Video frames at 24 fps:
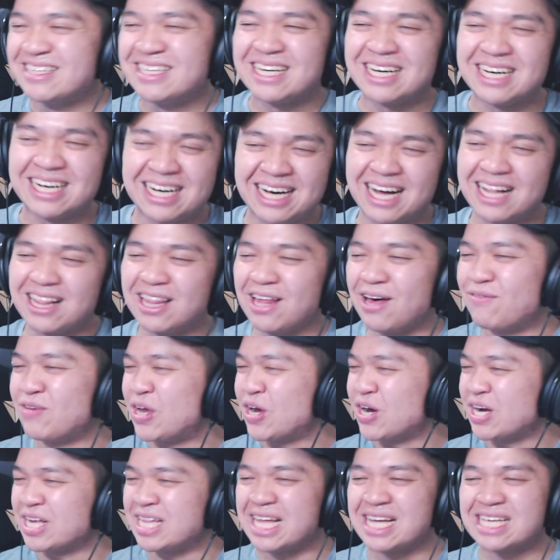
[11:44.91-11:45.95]
Oh, I love
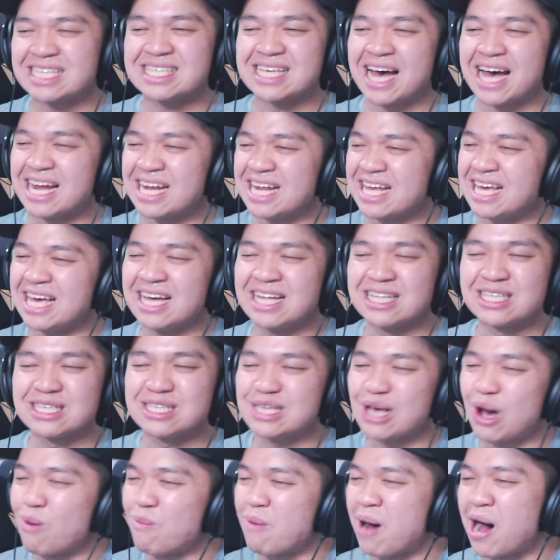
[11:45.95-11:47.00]
hearing this side of Yeeun
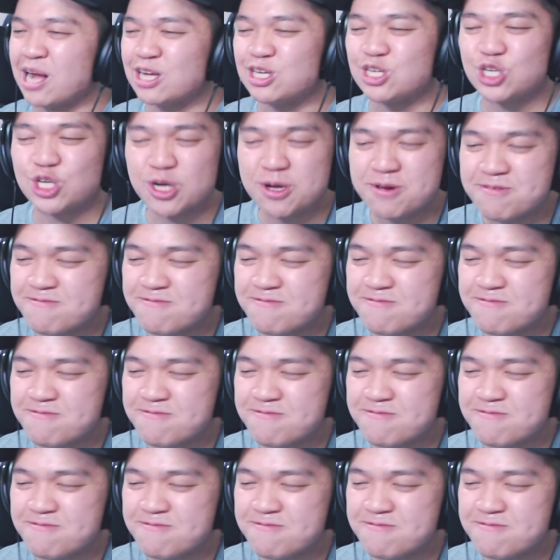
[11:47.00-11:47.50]
so much.